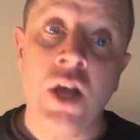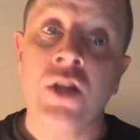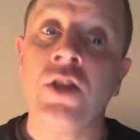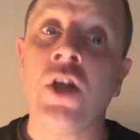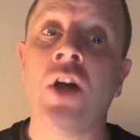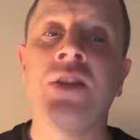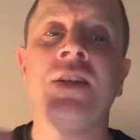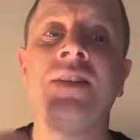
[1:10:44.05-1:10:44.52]

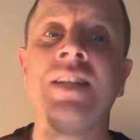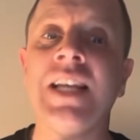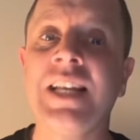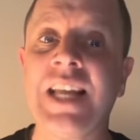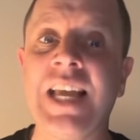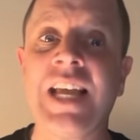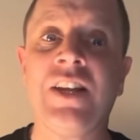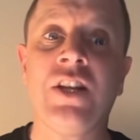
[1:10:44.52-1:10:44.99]
the
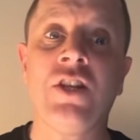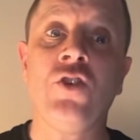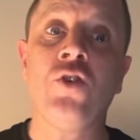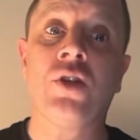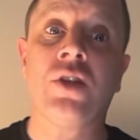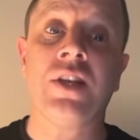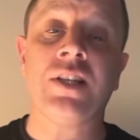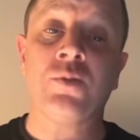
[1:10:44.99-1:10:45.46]
DNA in the
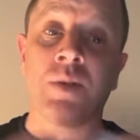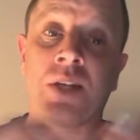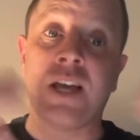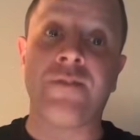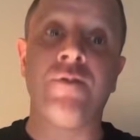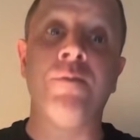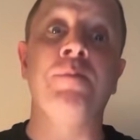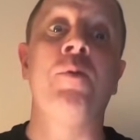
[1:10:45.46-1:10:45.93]
nucleus we get
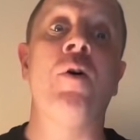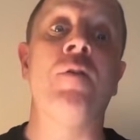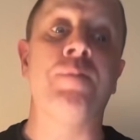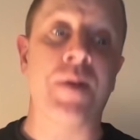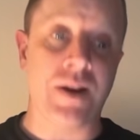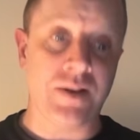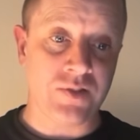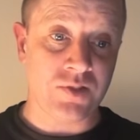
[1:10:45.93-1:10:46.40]
from both
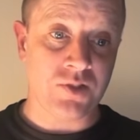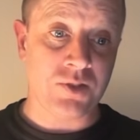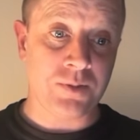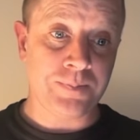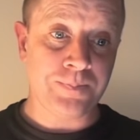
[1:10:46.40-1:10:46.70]
parents.